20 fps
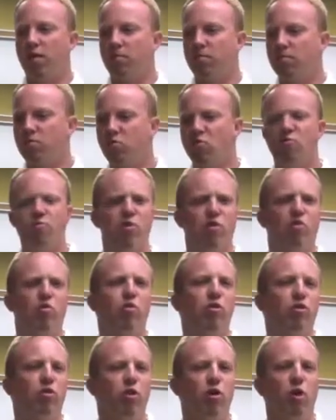movement
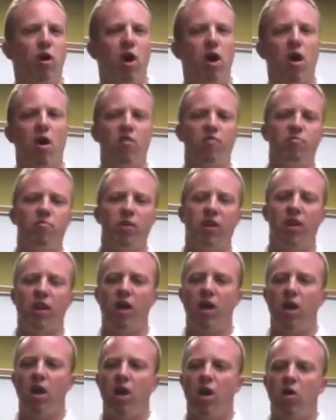sort of took off. But
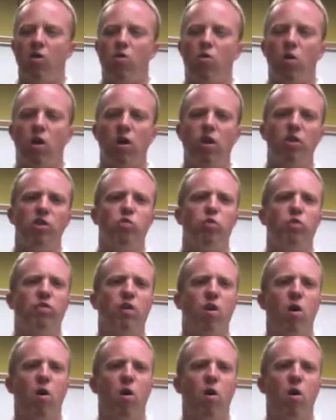grunge was